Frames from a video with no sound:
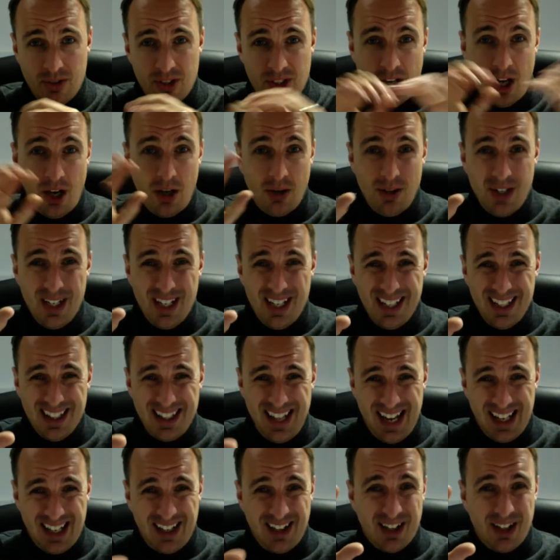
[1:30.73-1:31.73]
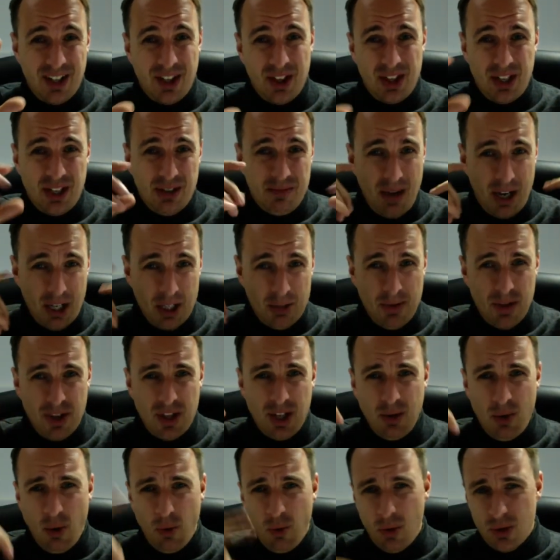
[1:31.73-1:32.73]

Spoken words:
So that kind of thing makes me think, well,